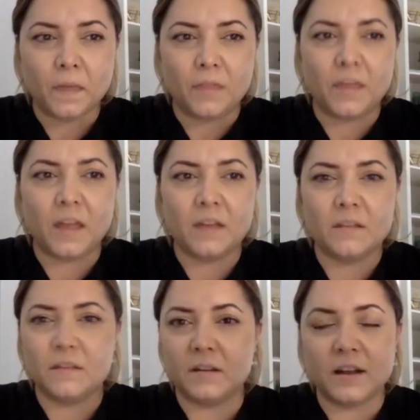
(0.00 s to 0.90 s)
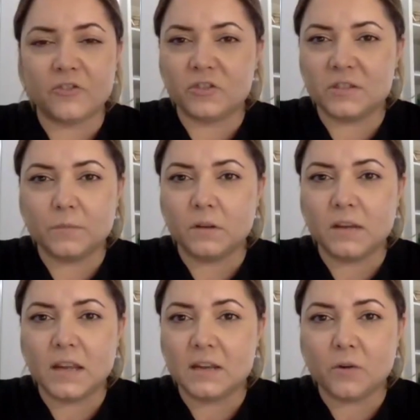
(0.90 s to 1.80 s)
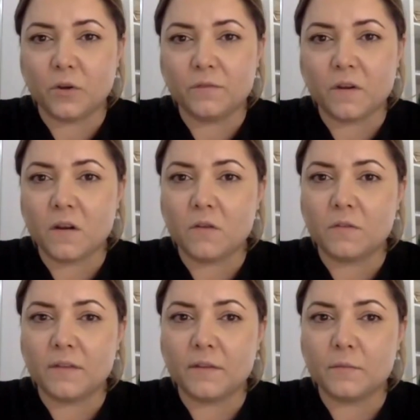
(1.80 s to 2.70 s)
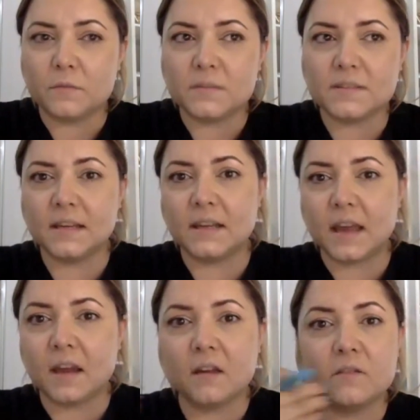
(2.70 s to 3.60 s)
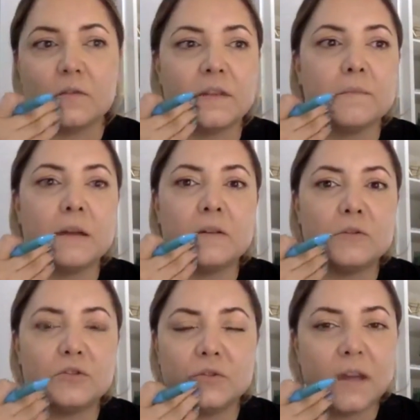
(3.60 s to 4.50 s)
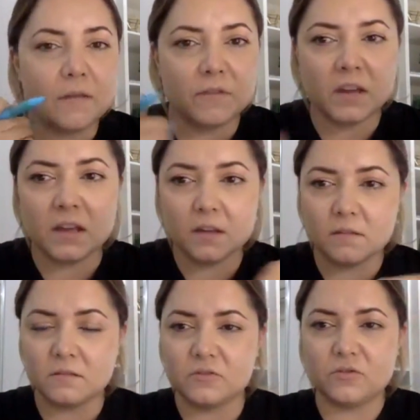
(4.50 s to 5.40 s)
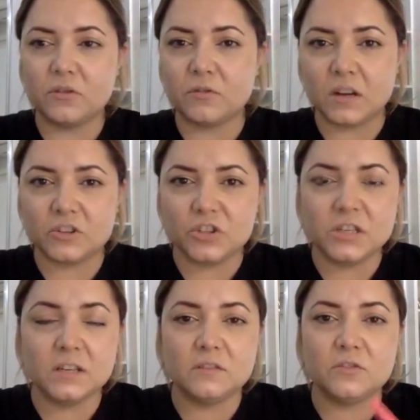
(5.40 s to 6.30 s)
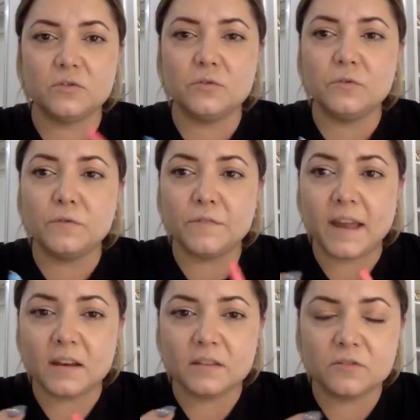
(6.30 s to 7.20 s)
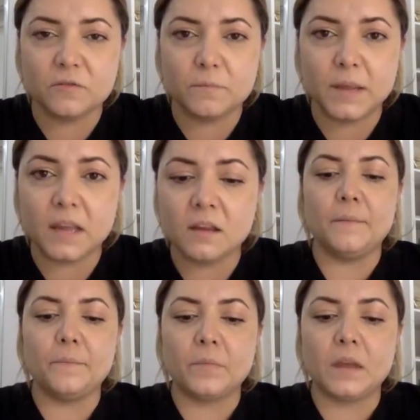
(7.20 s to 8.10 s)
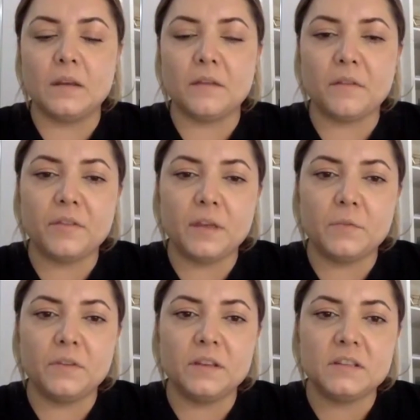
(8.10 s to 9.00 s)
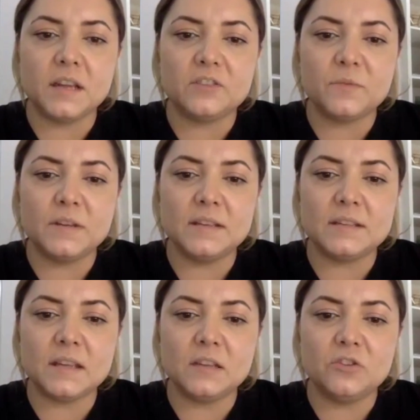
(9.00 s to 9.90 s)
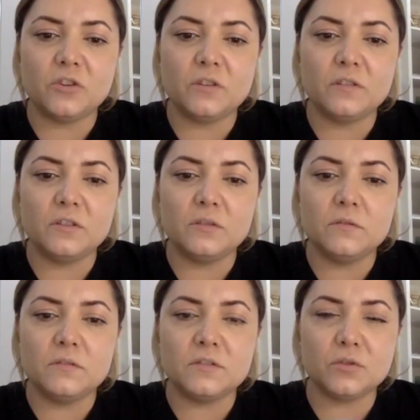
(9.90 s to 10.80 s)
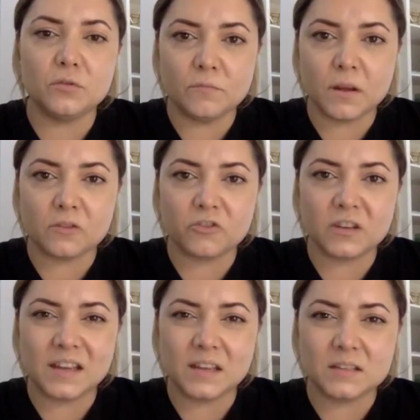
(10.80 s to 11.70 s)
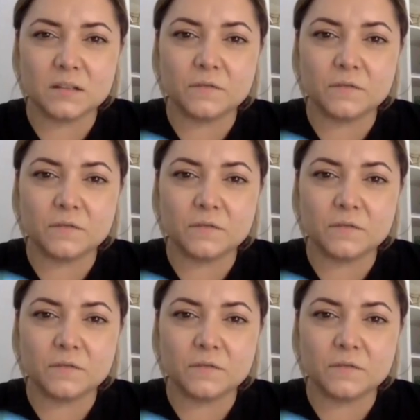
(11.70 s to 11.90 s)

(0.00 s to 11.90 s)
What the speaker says: then the lashes will lean over or they will stick out or they may look too heavy, too crunchy and too fat and too big. Another thing with the attachment is that you don't use too much adhesive.